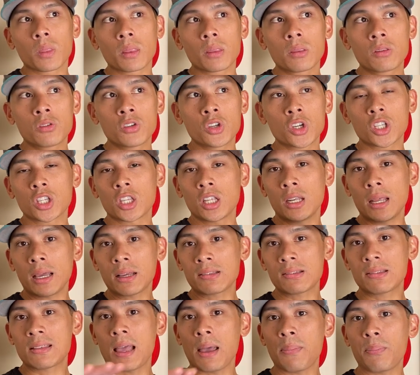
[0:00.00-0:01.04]
took the next
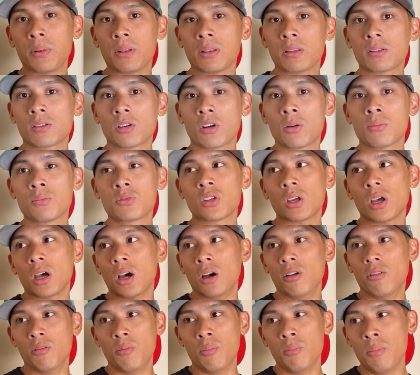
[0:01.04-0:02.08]
step in terms
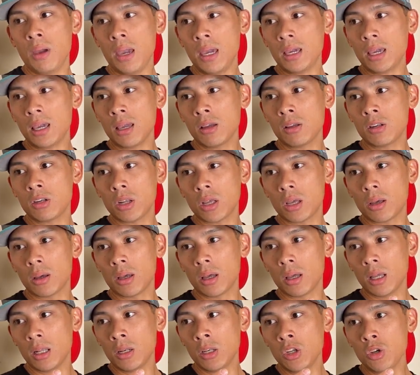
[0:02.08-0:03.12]
of making
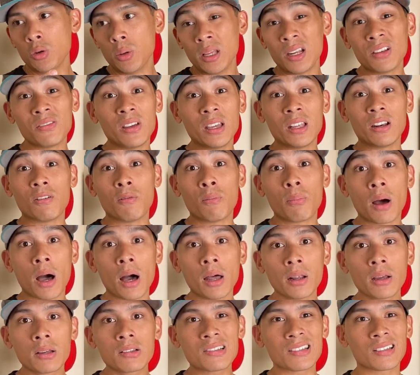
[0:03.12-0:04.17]
new innovative
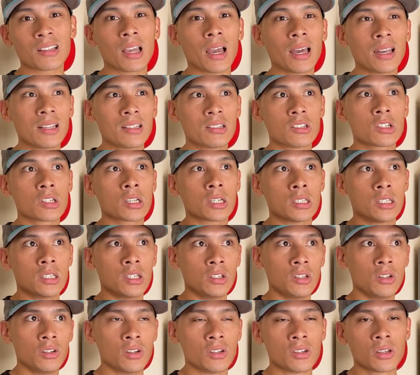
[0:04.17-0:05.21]
products and kind of just
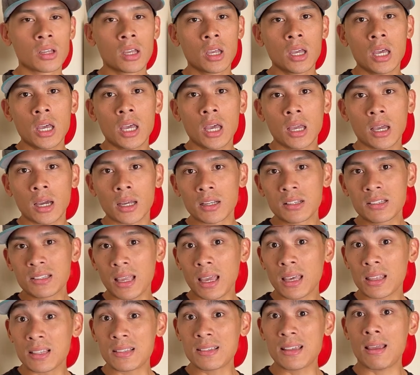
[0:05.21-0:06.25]
continue to kind of stay
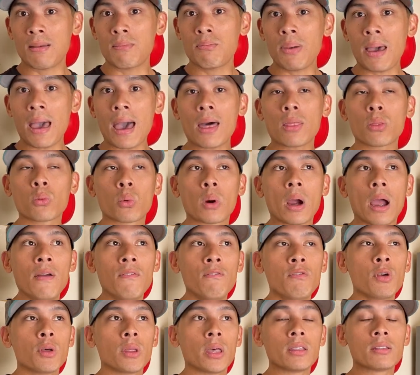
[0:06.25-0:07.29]
on the same path. Where I
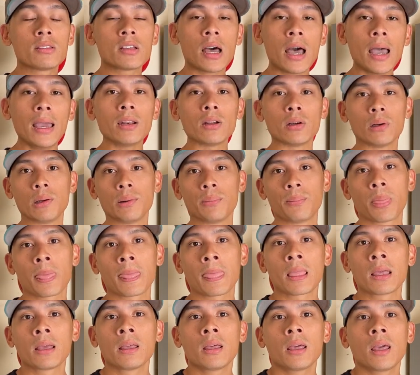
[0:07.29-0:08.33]
feel a title
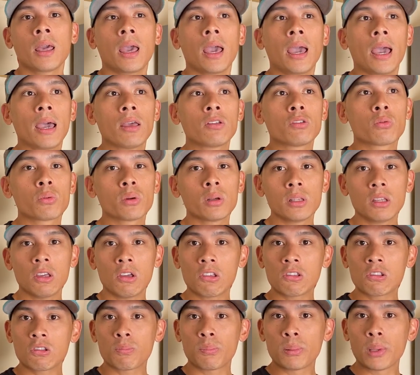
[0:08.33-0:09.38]
has really
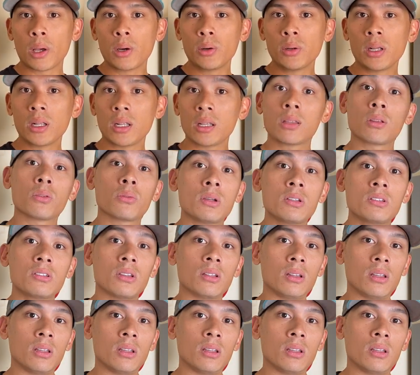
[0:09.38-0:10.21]
exploded in the recent